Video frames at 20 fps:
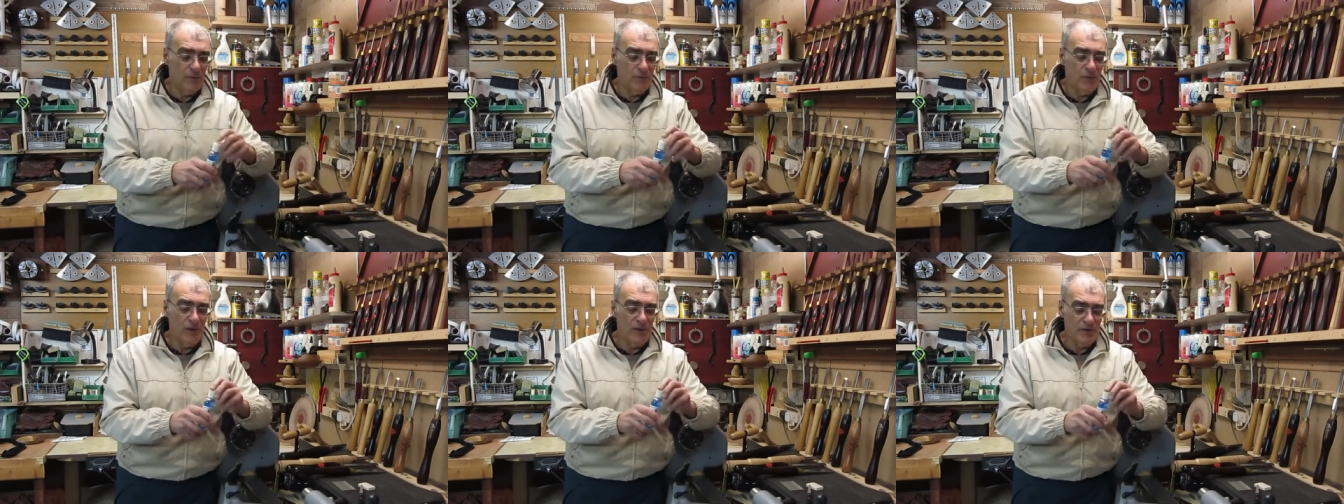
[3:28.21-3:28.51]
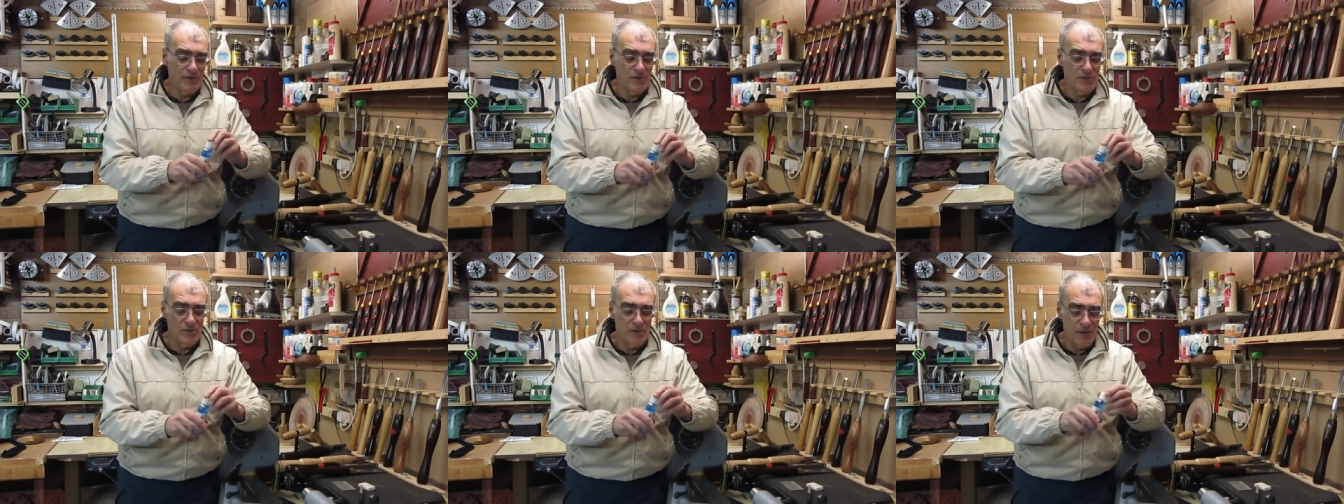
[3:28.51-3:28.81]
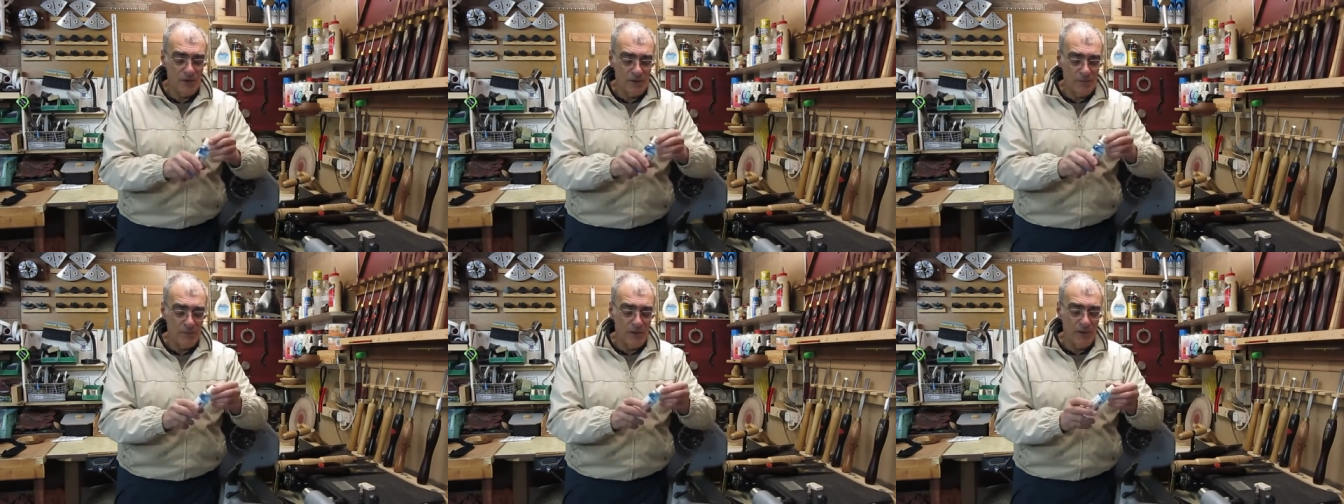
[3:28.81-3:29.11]
as is
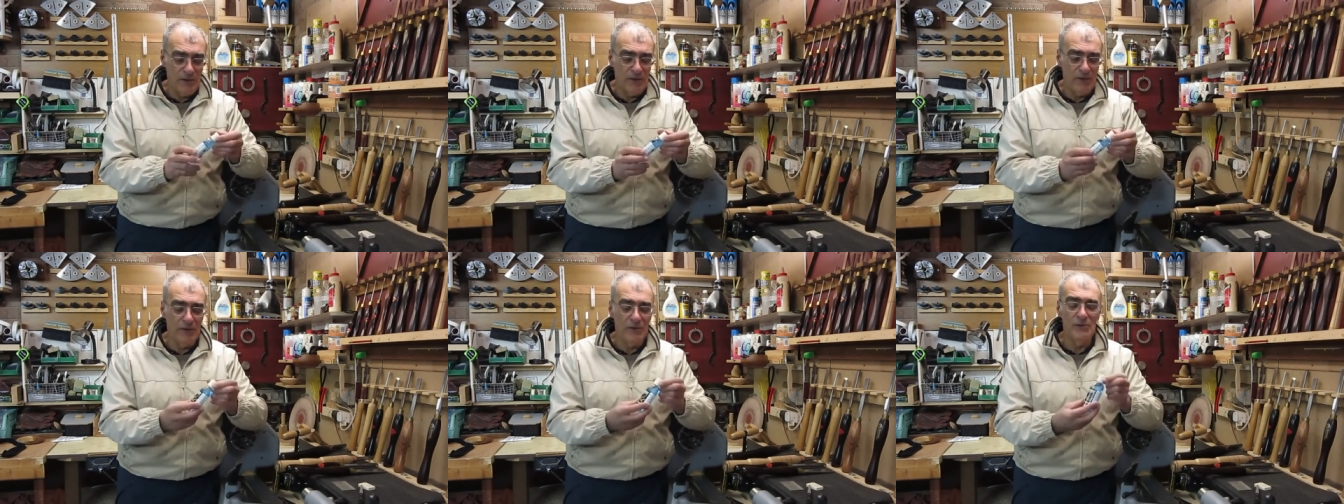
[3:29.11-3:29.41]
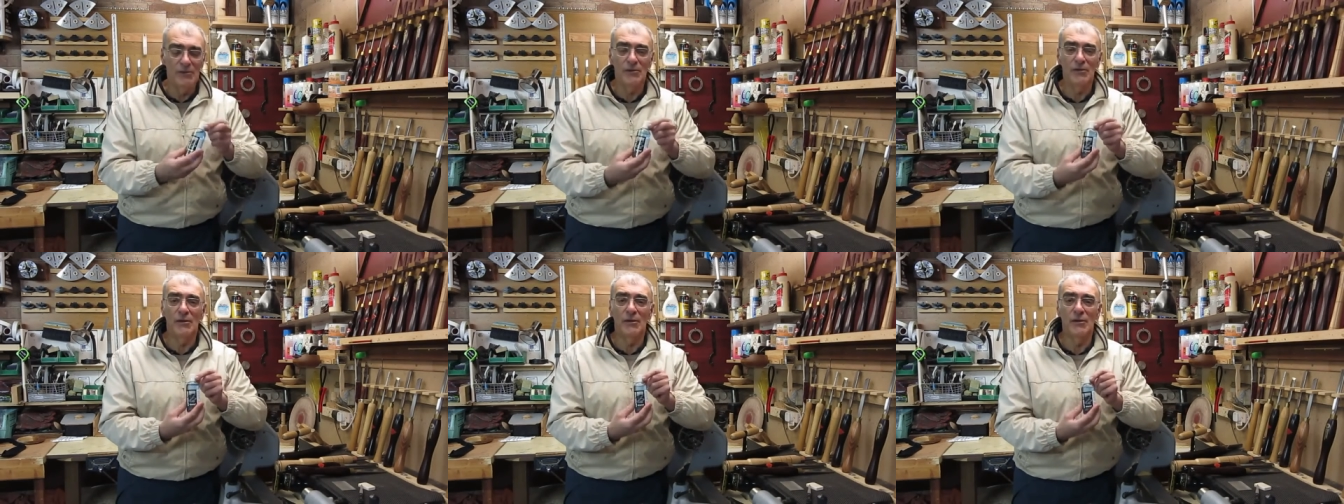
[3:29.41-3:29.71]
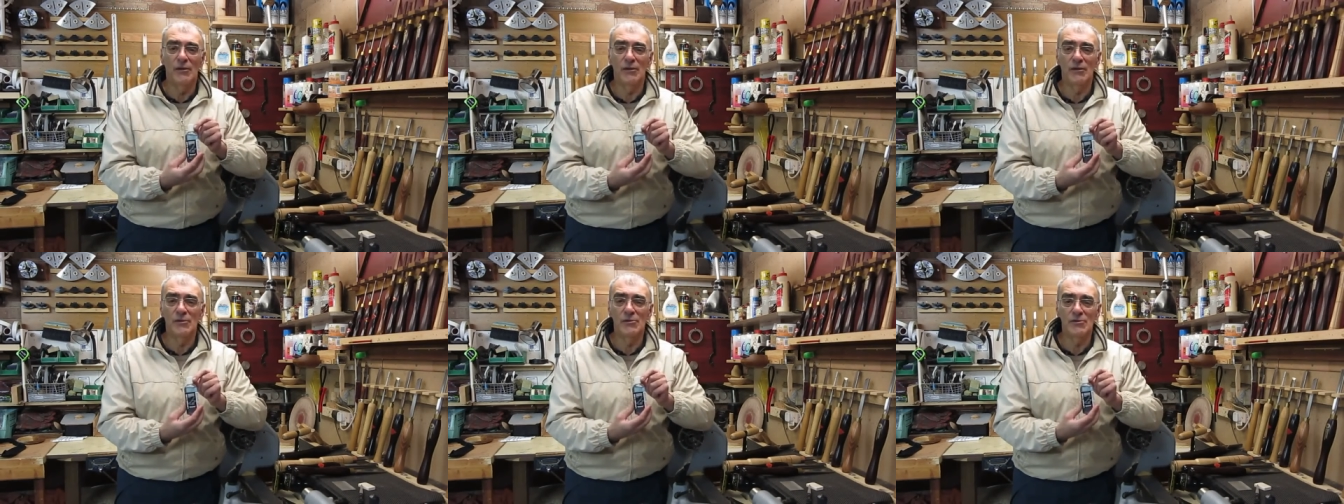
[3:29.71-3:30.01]
recommended,
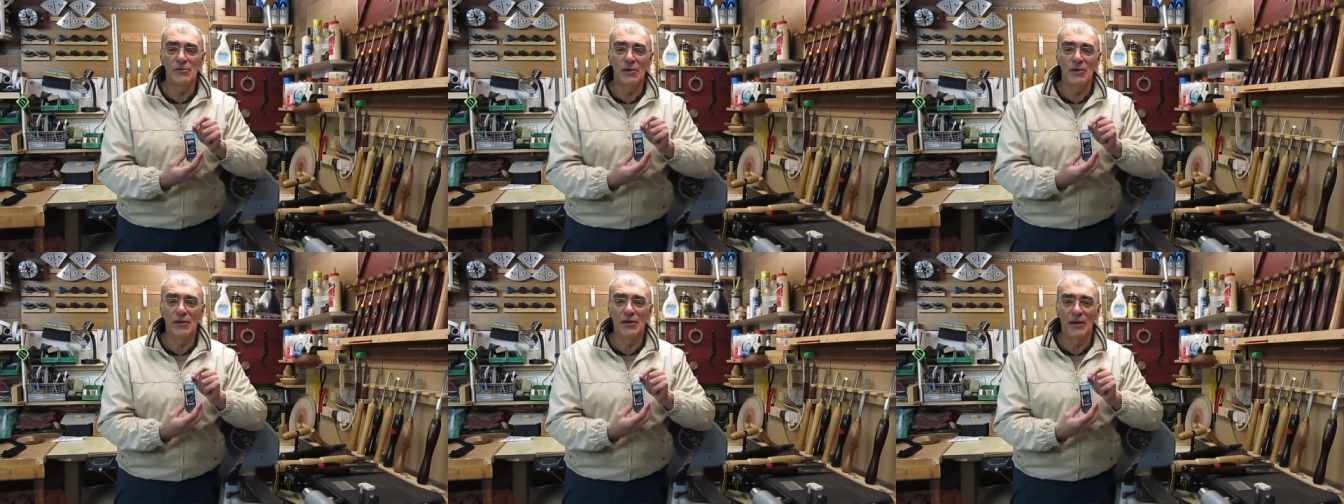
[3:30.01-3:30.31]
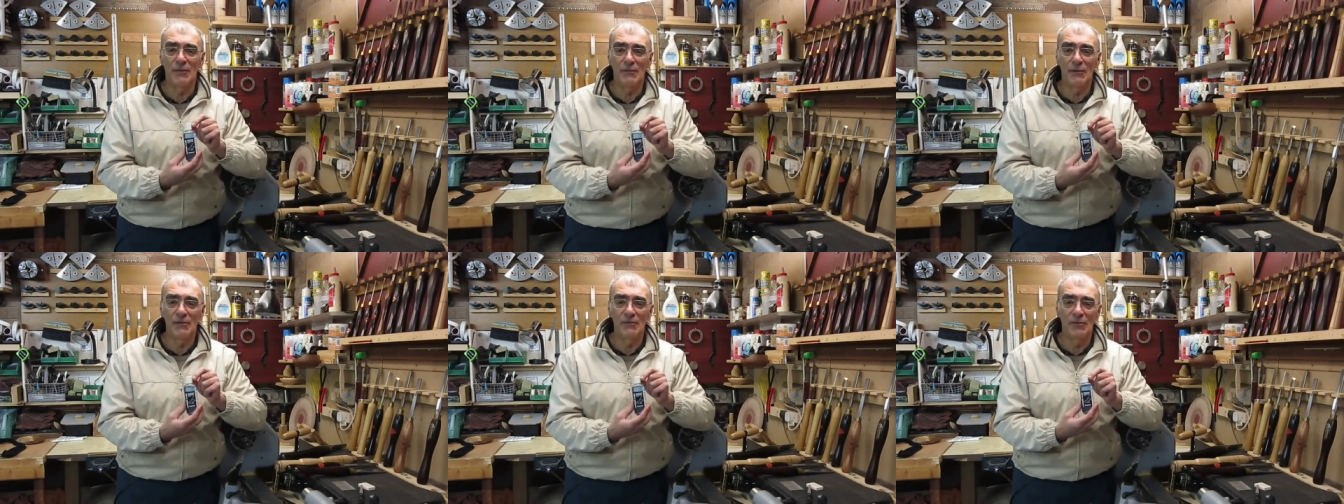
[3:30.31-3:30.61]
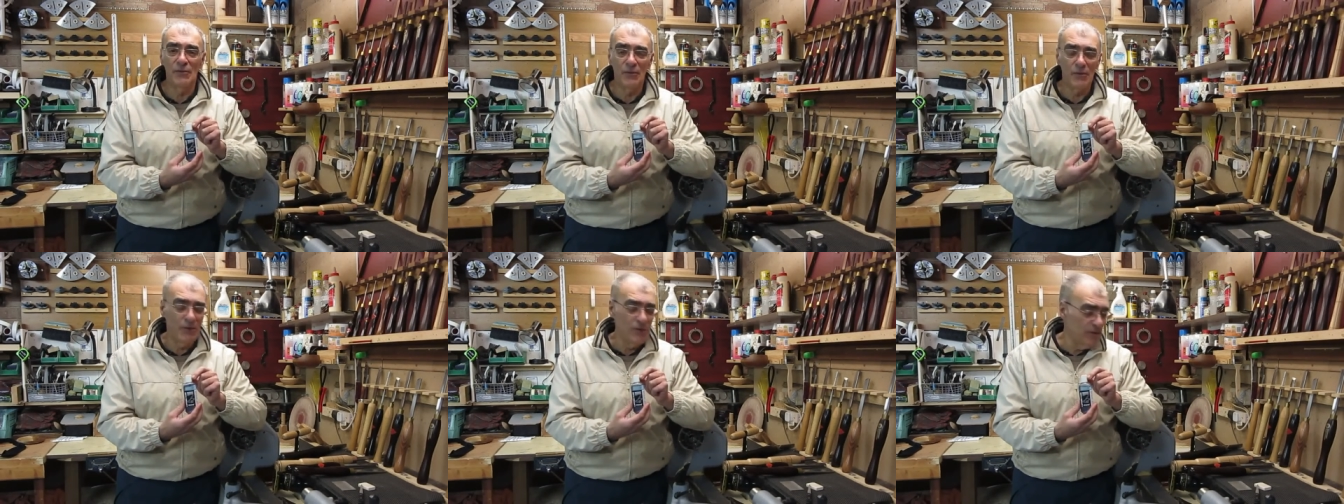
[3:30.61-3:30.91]
uh, the trend lapping
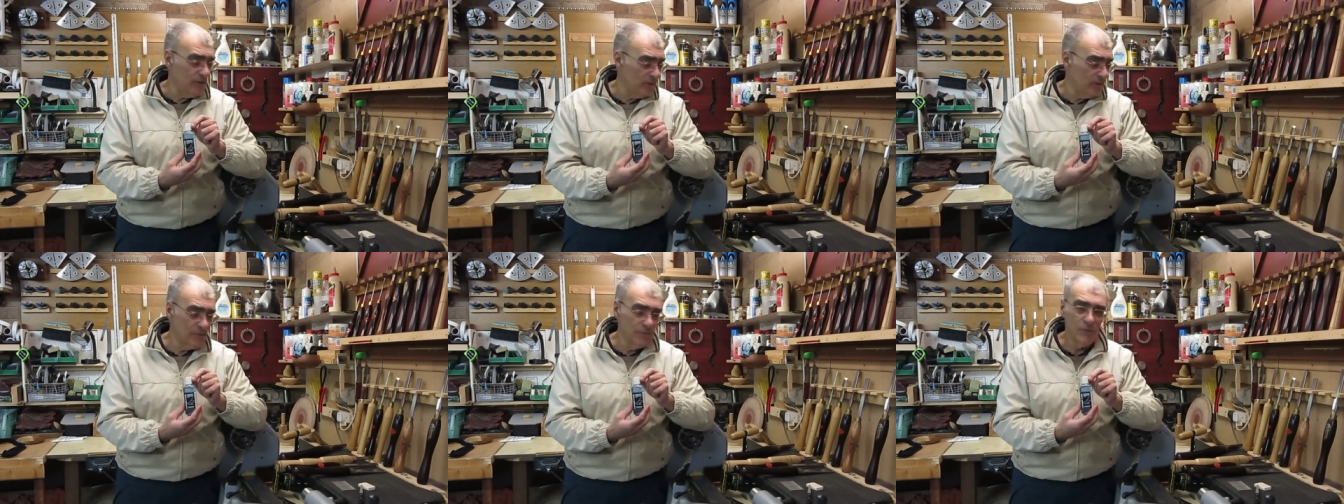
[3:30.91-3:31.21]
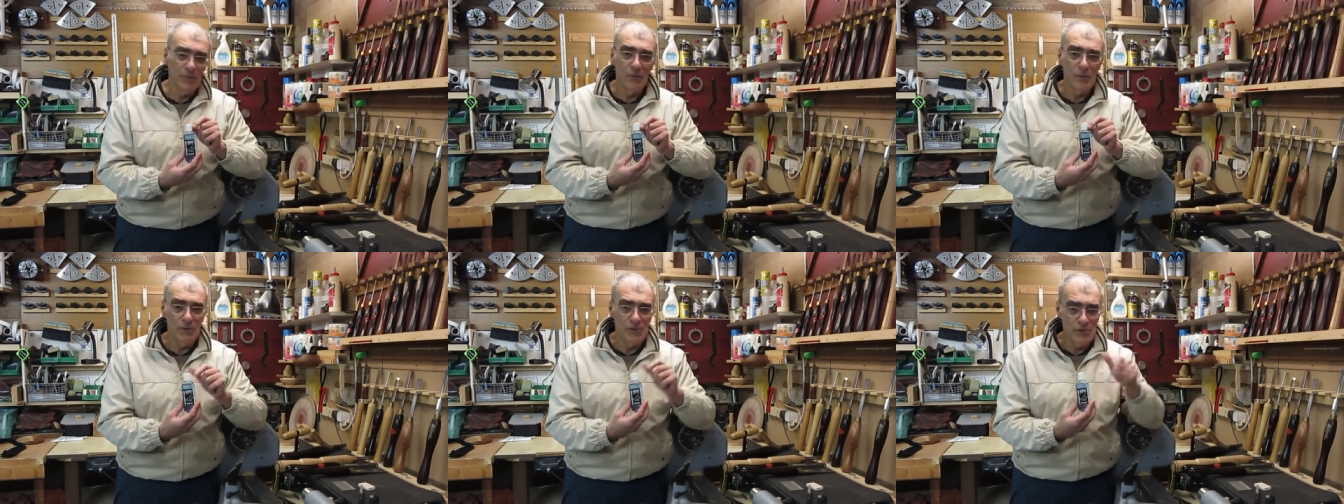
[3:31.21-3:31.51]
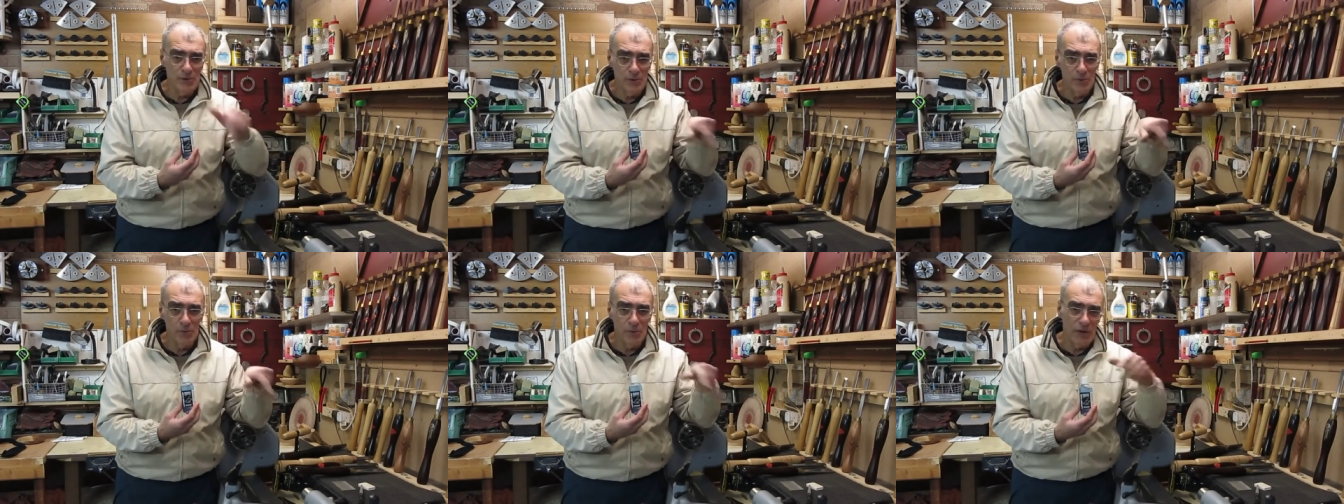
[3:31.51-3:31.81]
fluid
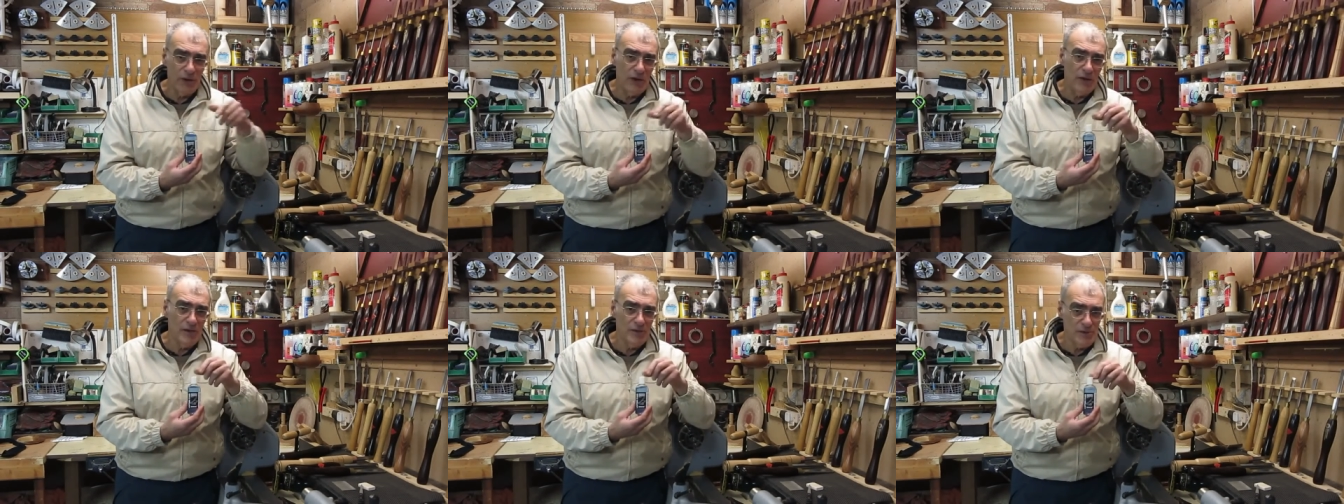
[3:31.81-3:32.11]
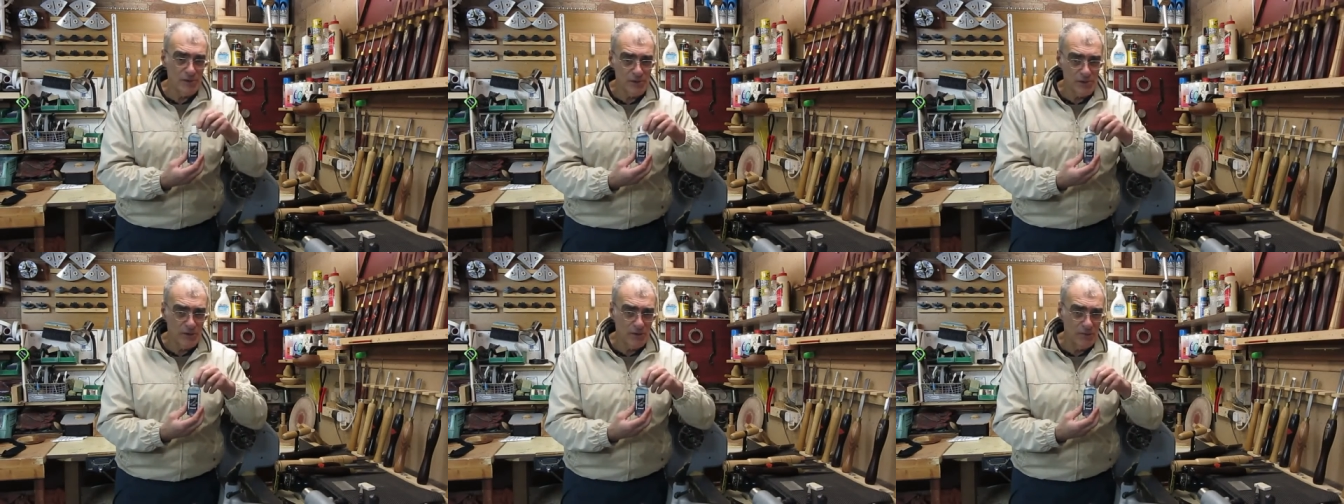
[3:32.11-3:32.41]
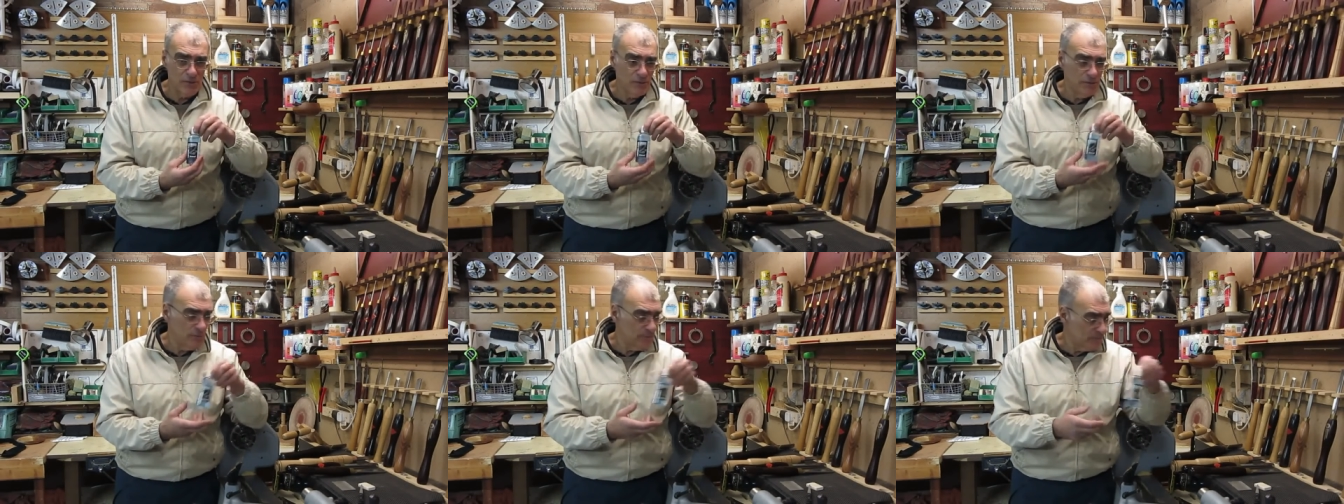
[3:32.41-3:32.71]
which lubricates the
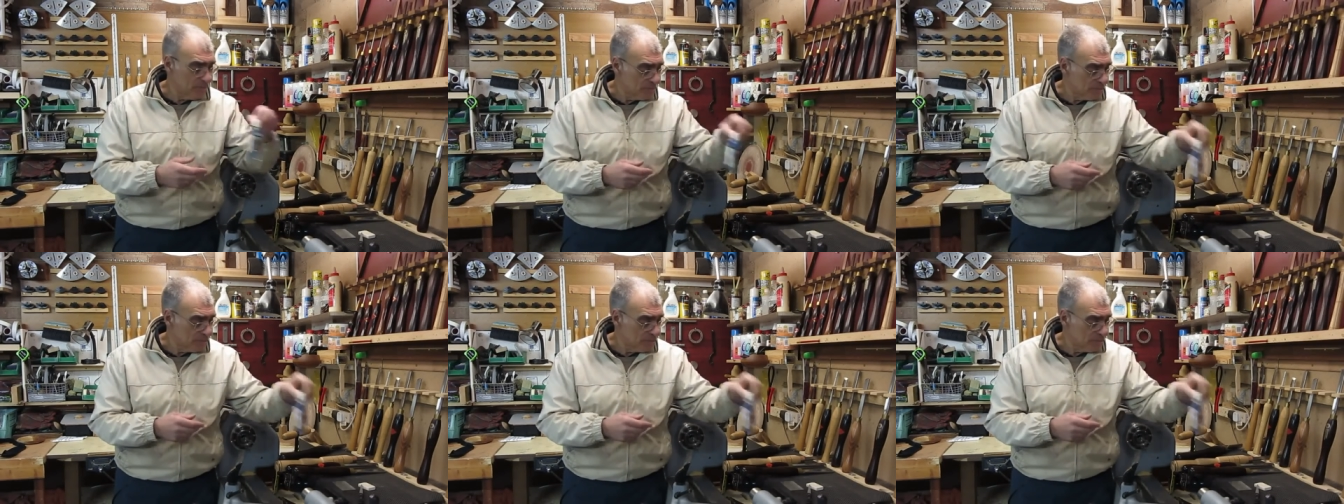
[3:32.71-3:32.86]
stone.